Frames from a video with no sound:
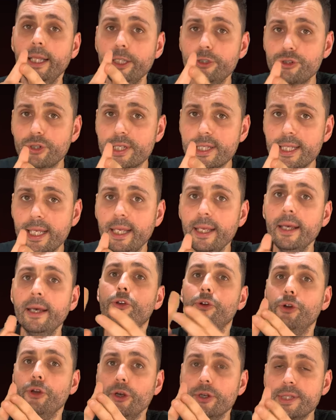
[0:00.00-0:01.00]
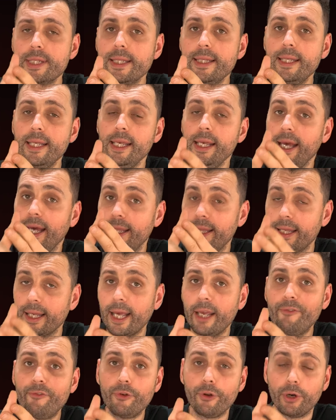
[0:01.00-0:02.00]
literacy, curiosity and
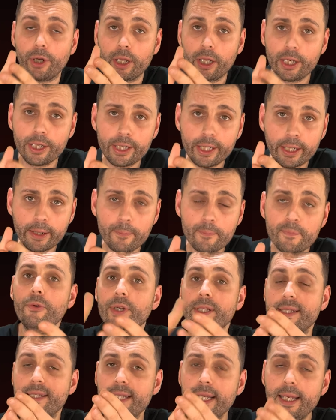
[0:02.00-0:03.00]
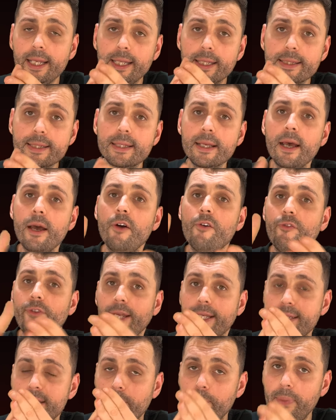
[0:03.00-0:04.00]
lifelong learning, resilience,
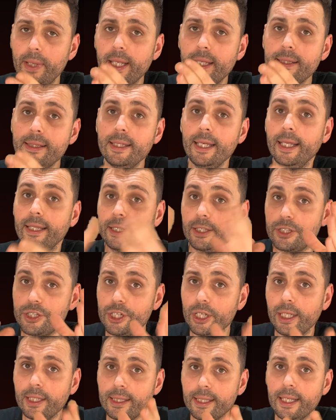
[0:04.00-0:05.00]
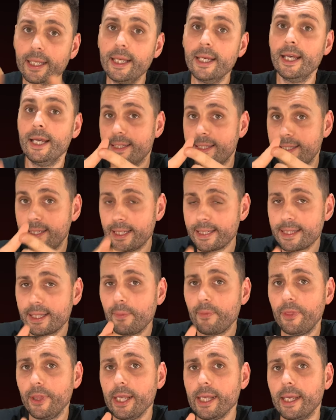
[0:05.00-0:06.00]
flexibility and agility,
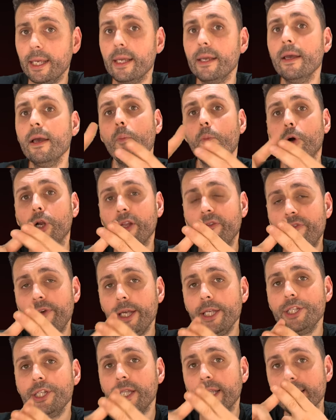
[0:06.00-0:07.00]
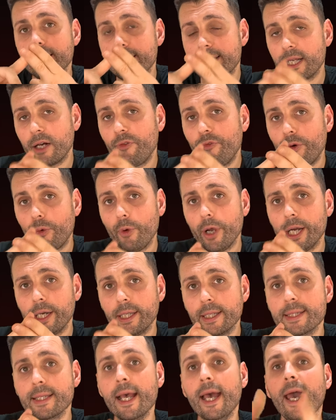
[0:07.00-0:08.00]
system thinking, motivation and
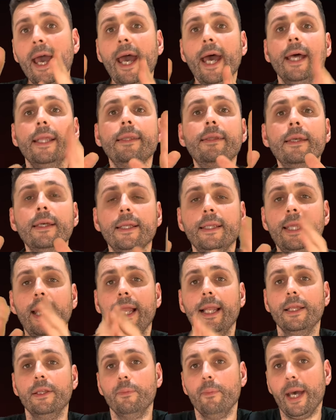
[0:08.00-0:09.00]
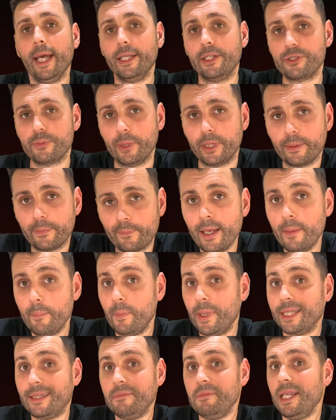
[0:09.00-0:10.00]
self-awareness, and talent management.
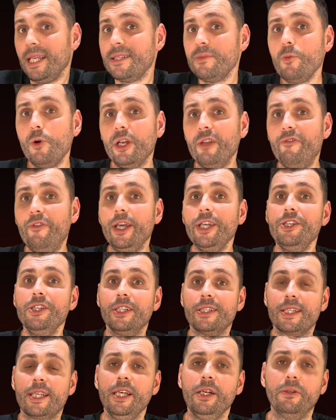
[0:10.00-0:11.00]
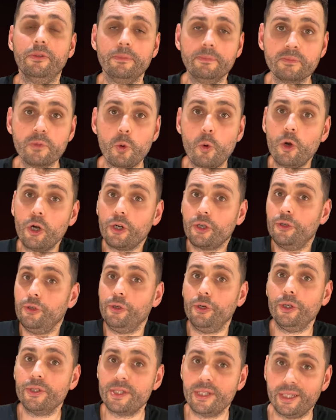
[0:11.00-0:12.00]
But is motivation a skill? Or
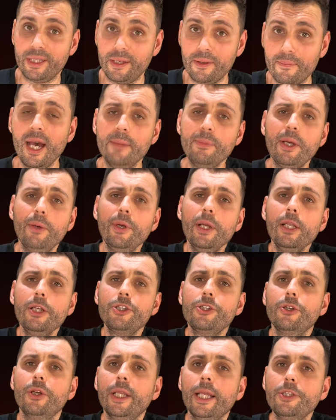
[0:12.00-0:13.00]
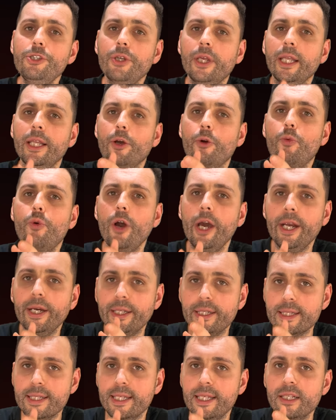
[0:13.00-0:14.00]
curiosity? I'm not really sure that you can acquire
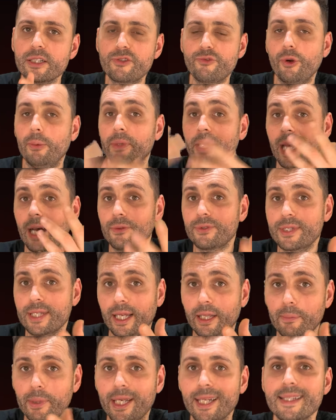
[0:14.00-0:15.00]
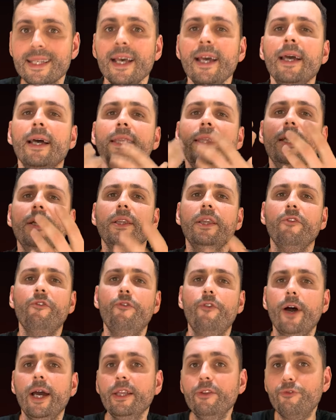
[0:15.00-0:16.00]
these skills from the outside, because they're
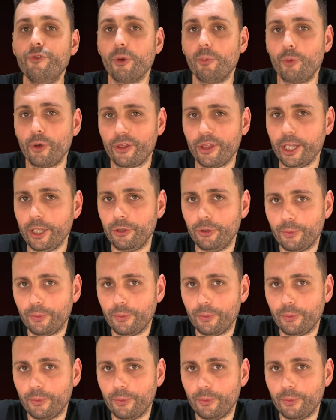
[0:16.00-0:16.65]
defined from within